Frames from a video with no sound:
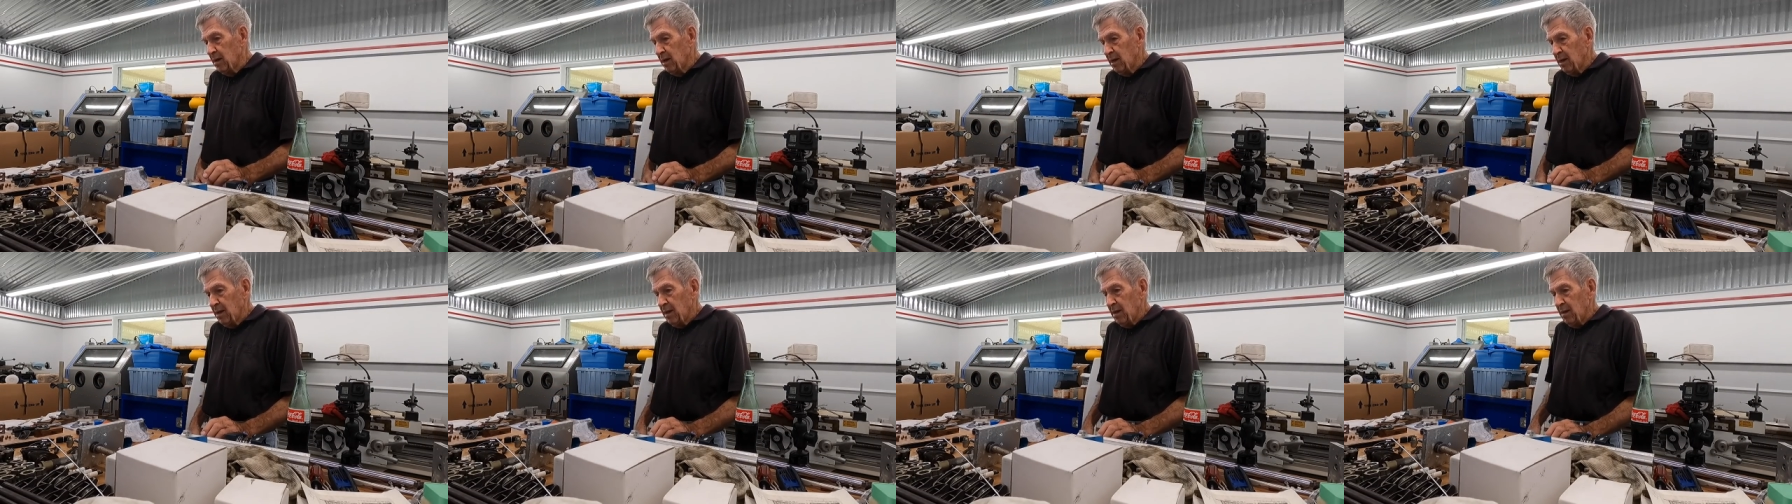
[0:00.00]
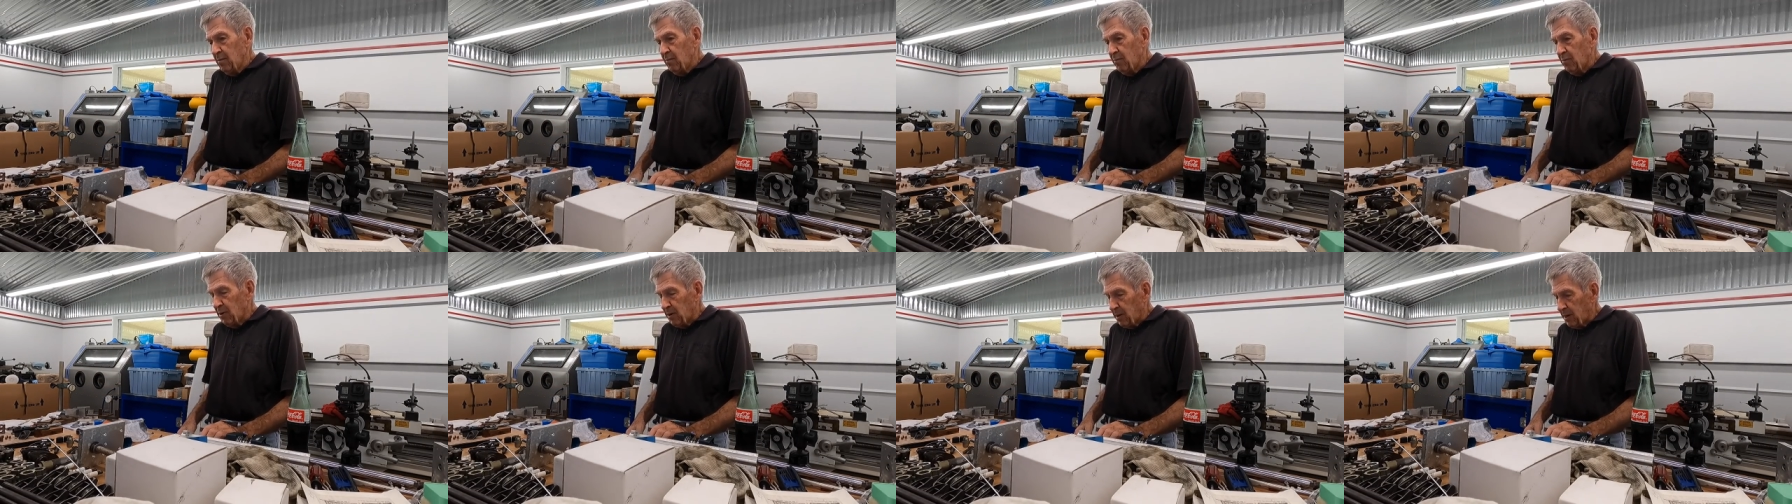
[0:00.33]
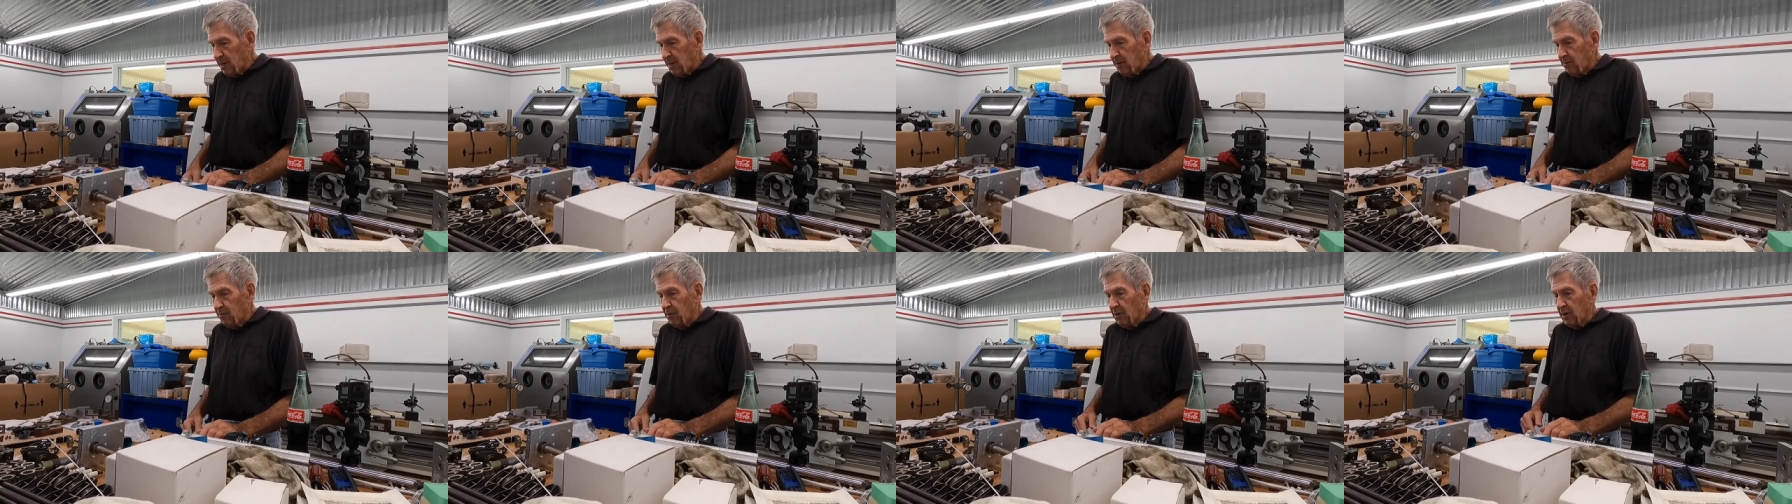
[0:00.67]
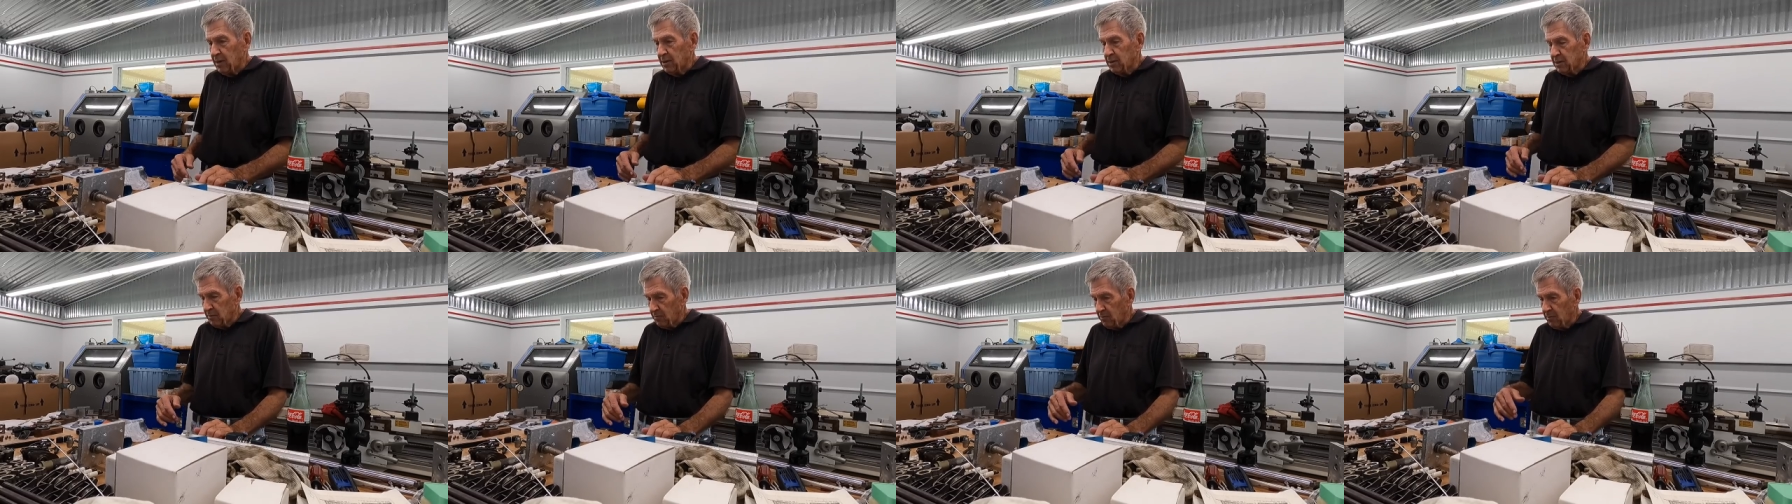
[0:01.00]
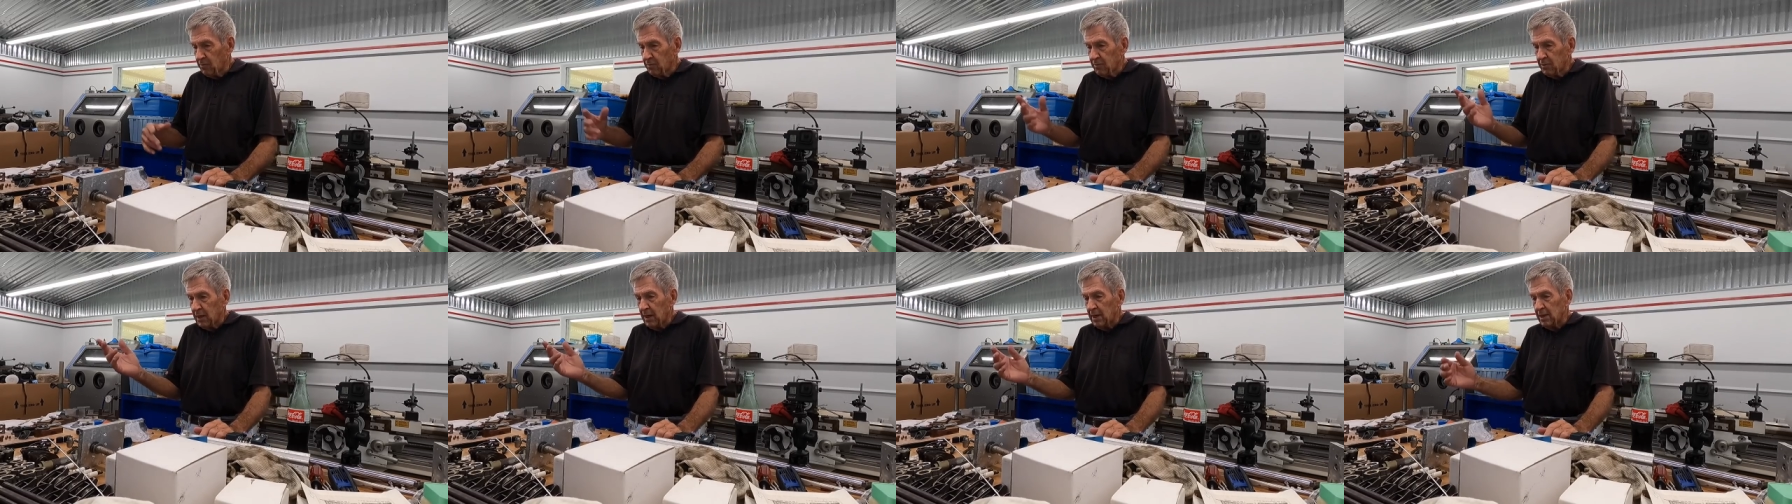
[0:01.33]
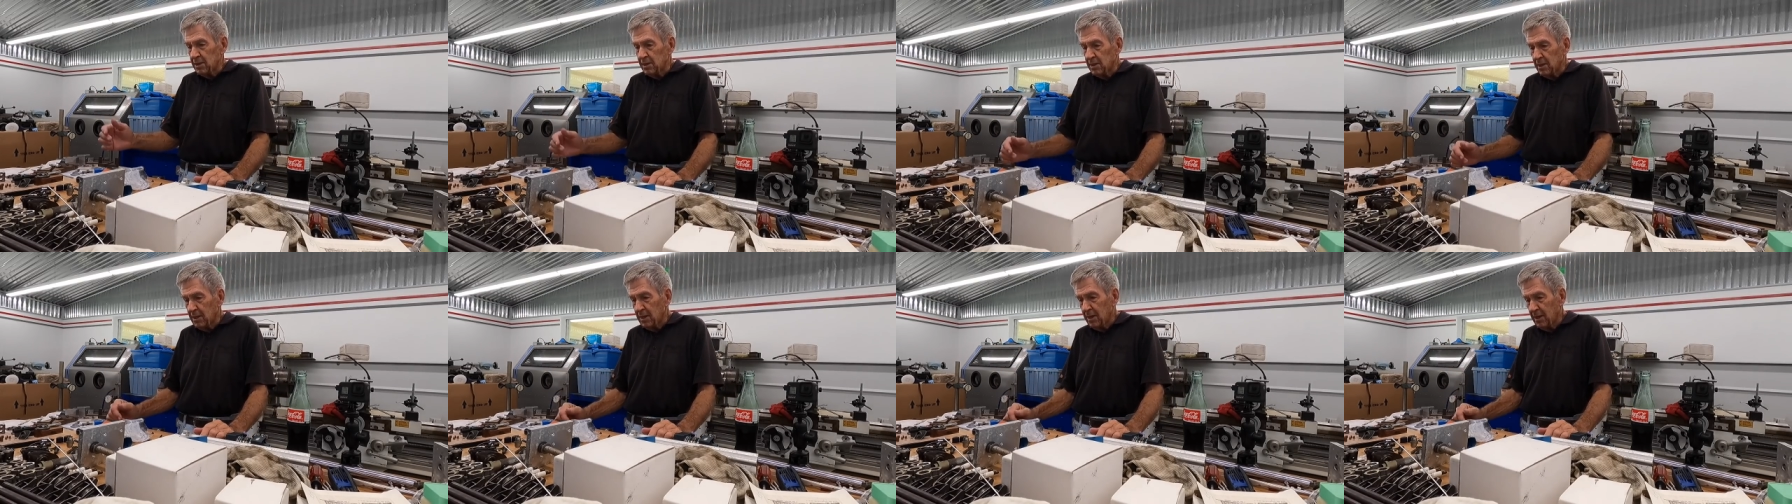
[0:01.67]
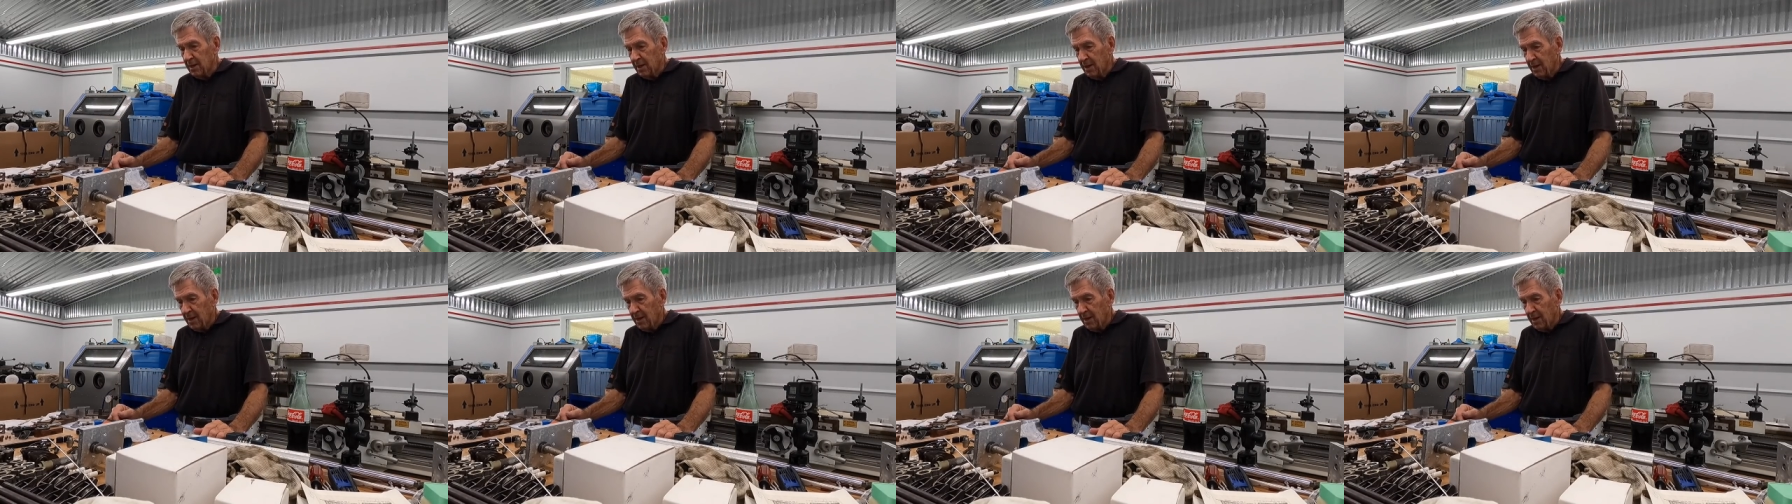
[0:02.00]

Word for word: Right. But he'd run, he said, we're going to test it.